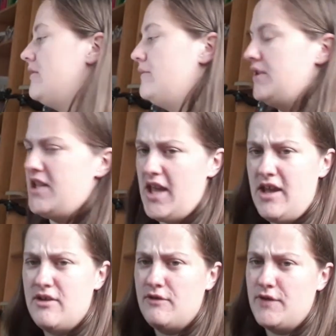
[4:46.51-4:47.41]
year,
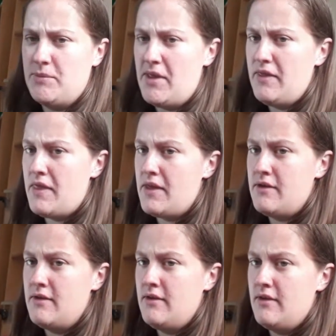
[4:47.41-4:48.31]
for the month.
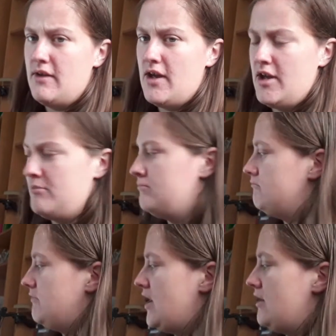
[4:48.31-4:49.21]

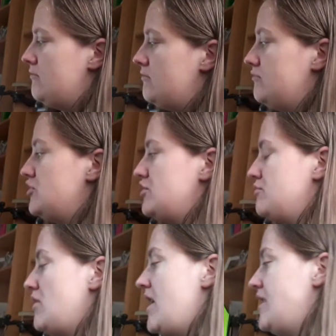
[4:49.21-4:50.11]
Yeah, just
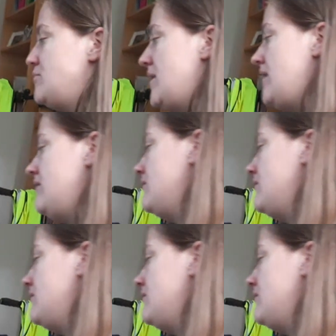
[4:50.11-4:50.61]
my HP